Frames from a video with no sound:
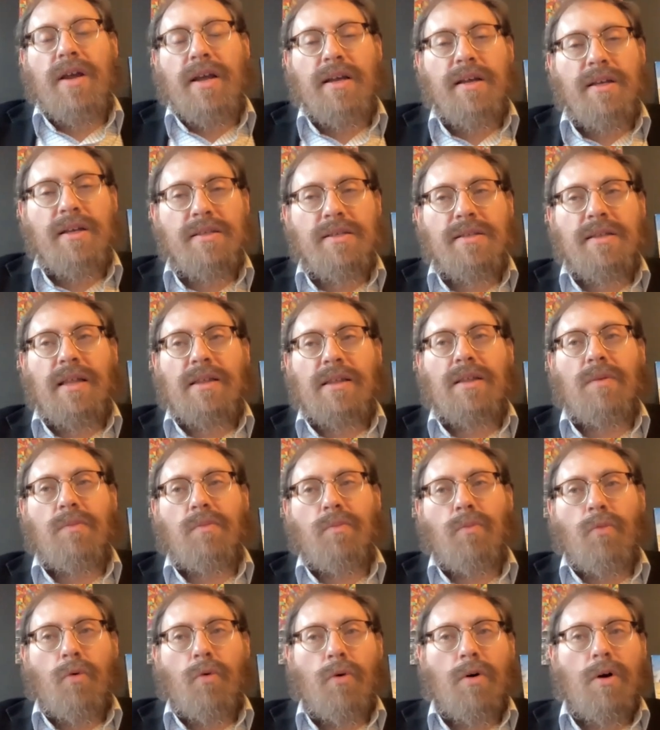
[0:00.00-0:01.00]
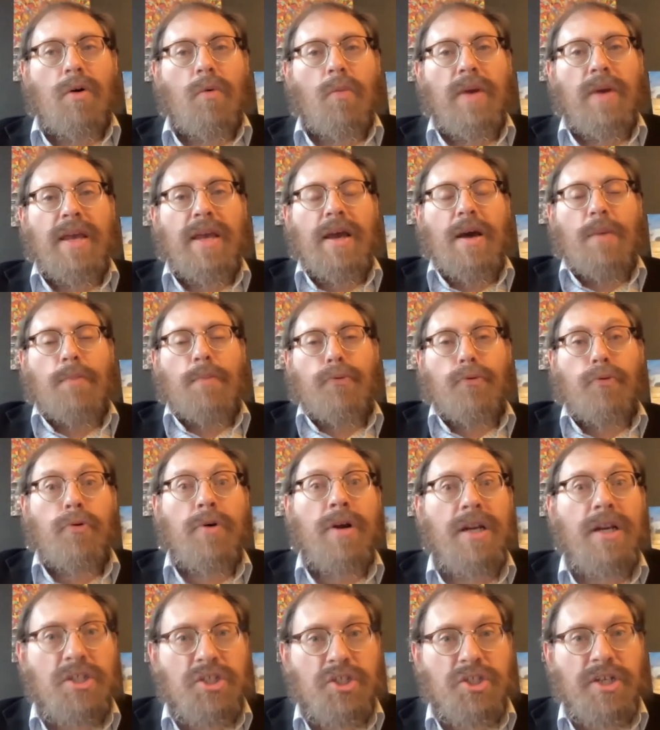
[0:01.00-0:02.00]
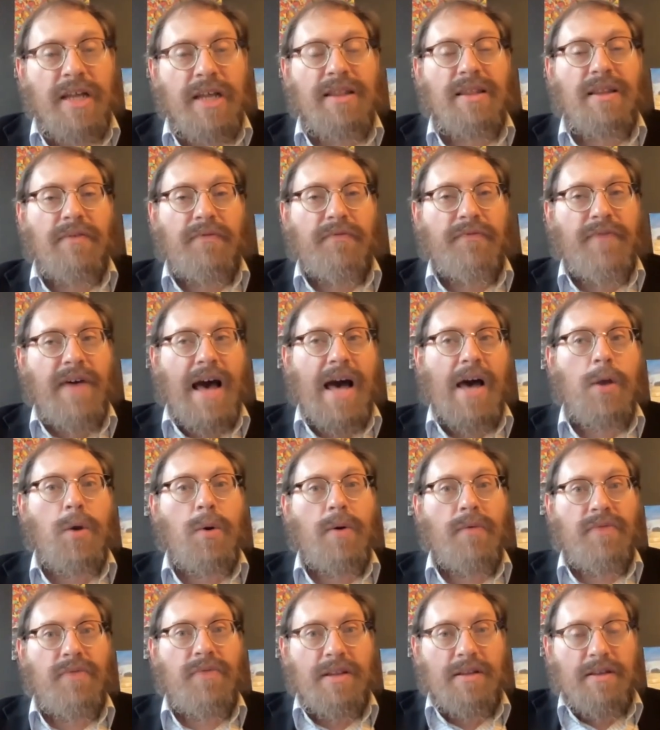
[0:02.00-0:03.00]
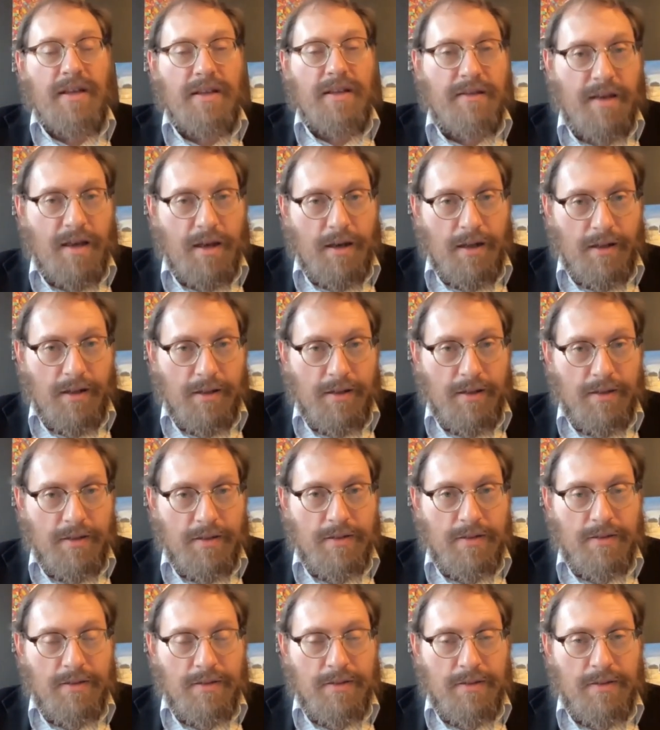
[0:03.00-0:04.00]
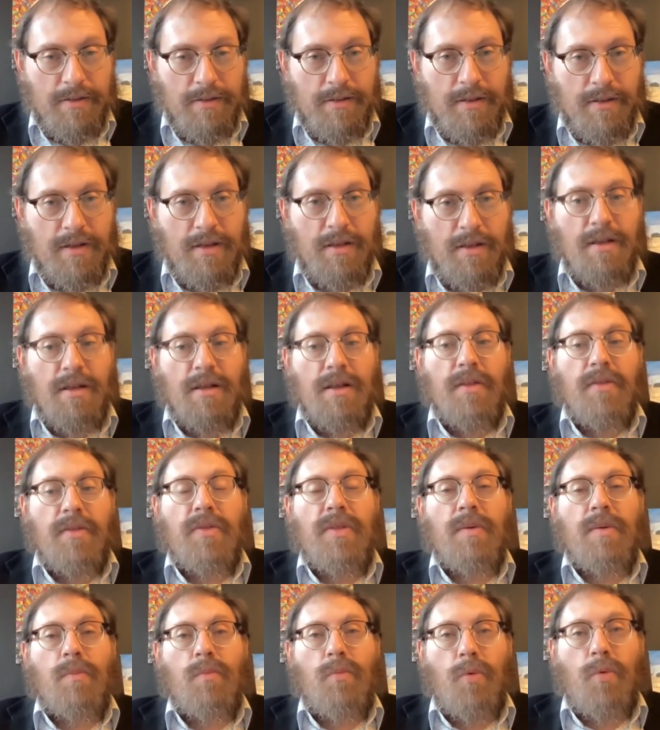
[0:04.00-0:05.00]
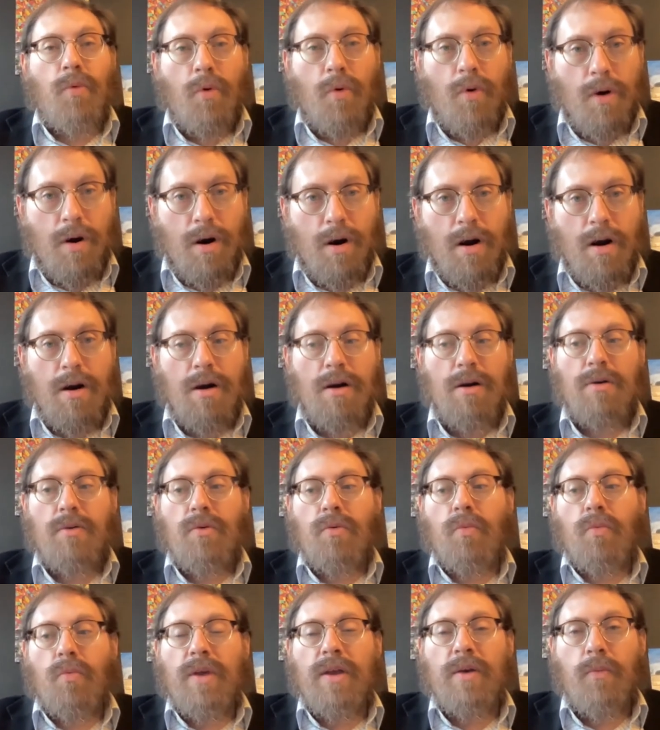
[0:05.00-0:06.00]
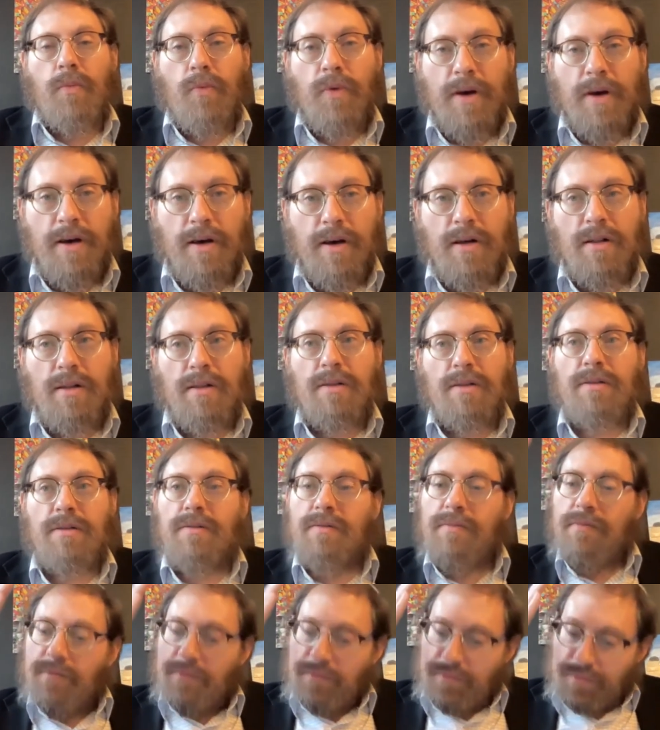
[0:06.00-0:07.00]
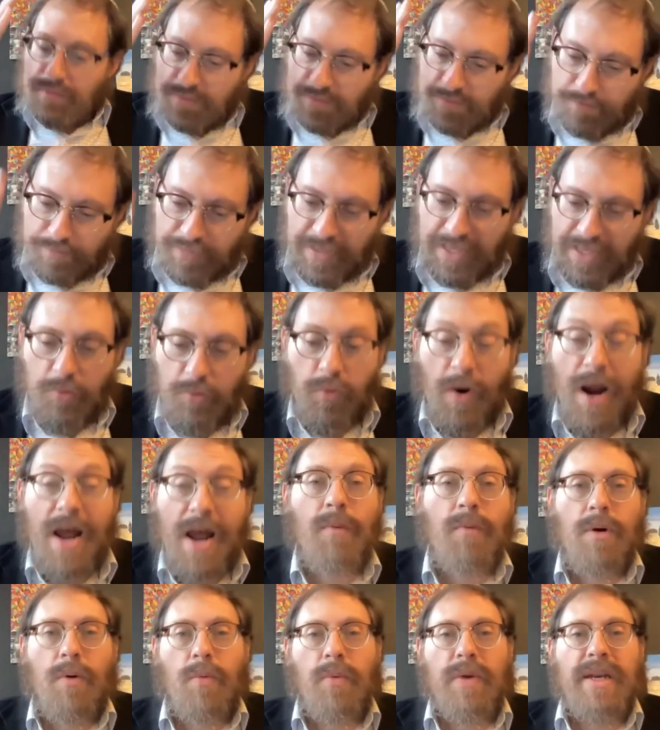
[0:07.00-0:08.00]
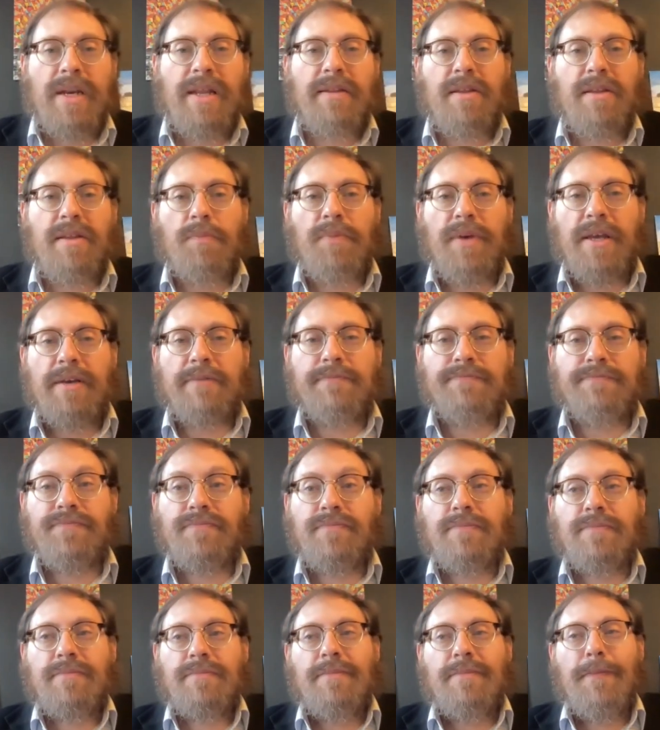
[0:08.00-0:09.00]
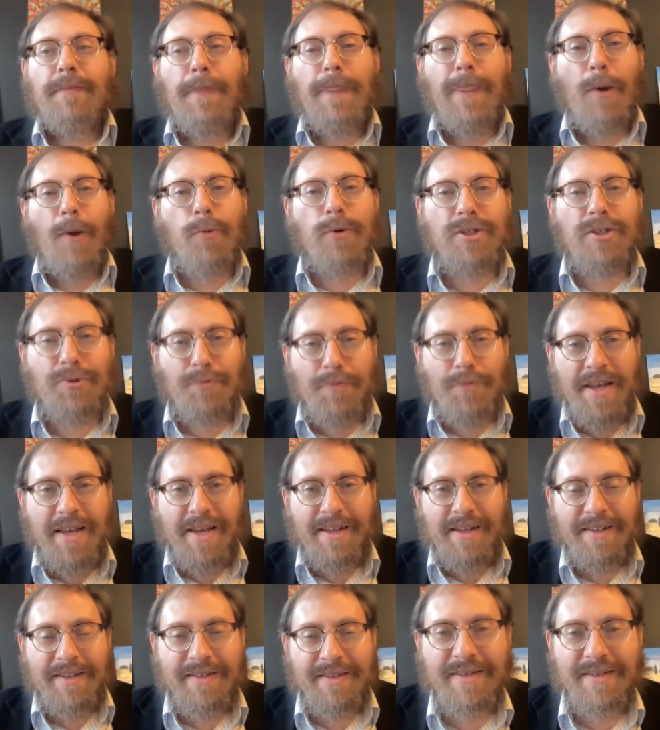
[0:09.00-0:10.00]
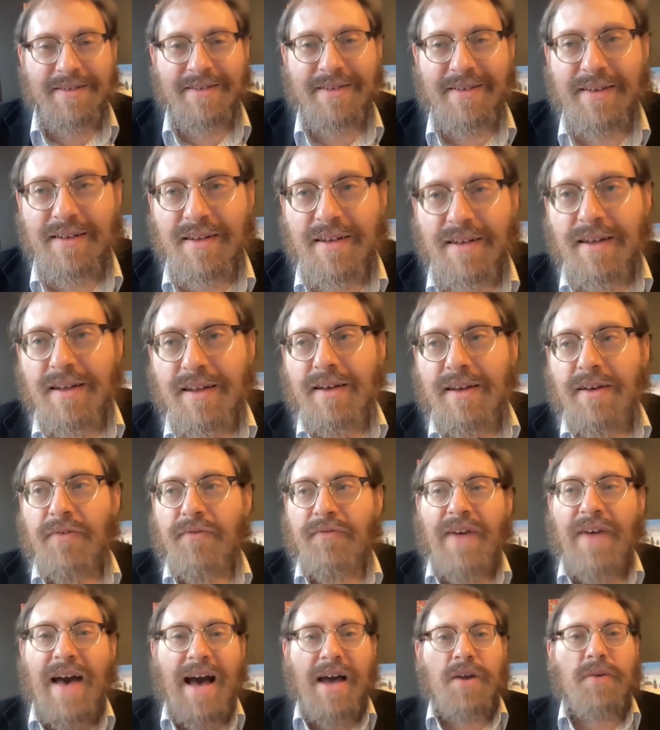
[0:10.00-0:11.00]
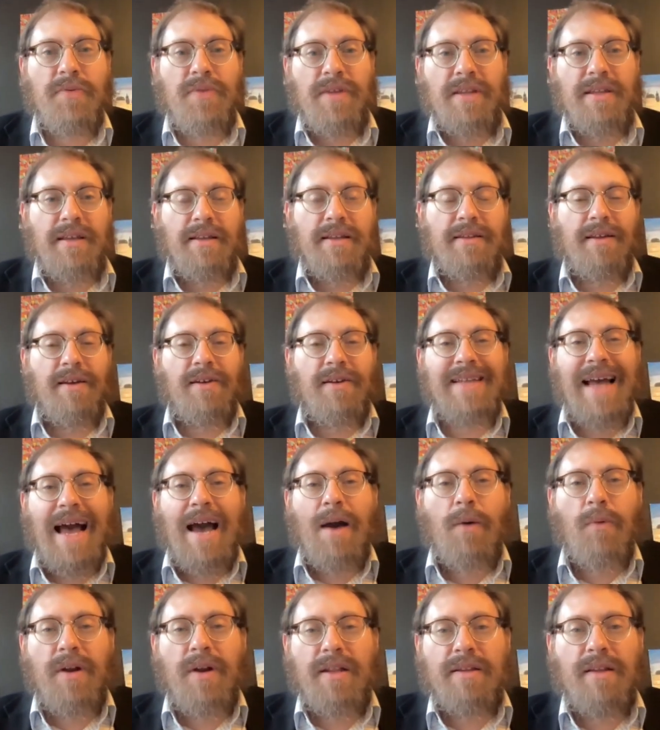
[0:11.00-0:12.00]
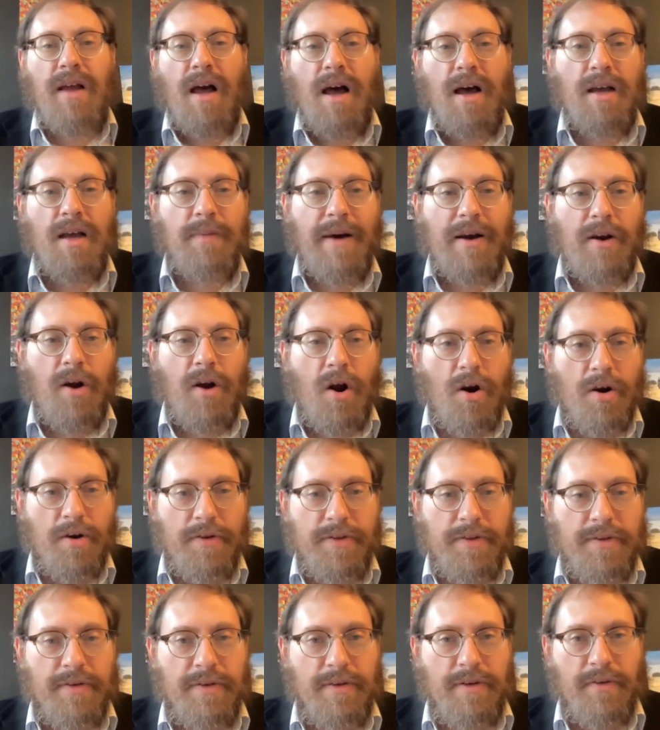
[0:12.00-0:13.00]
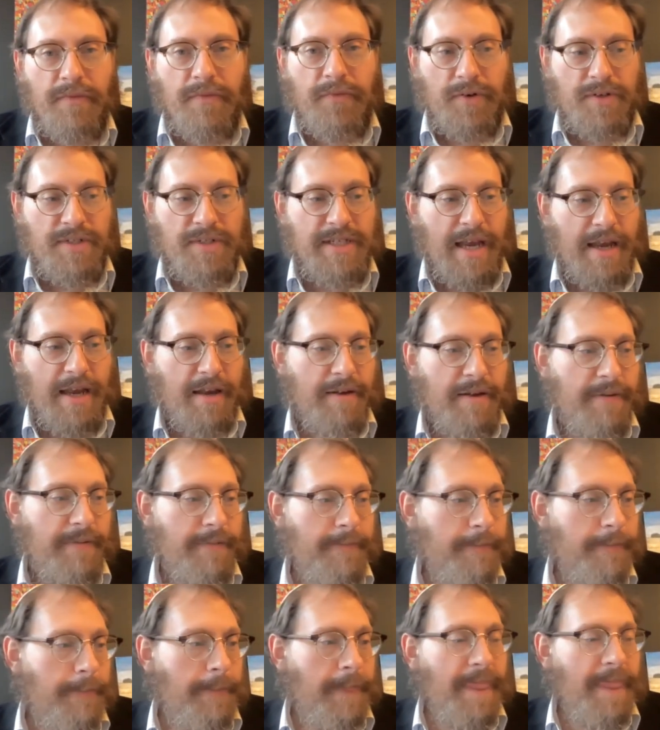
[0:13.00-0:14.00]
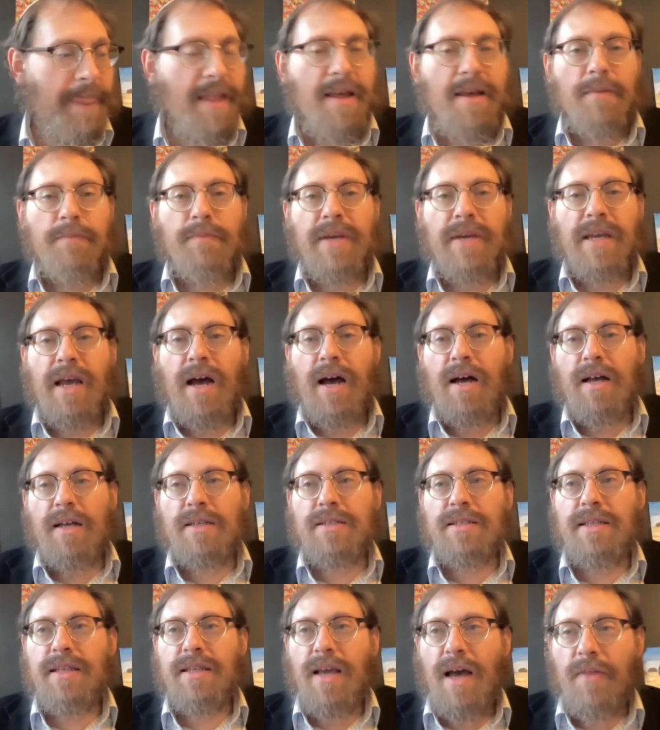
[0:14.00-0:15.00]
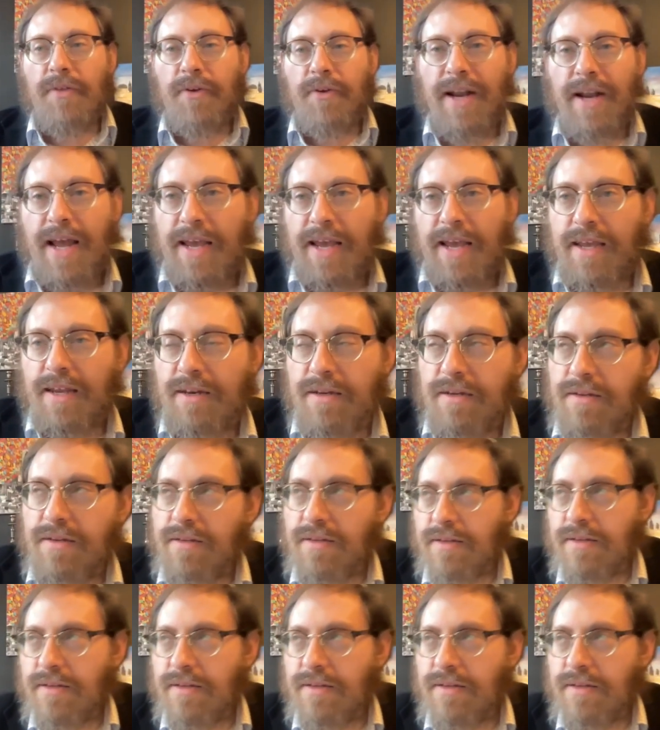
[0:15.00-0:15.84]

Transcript: is that the more we appreciate the value of the detail, the more we will be right where we need to be, which means value the details. I want to talk about art for a second because the other night,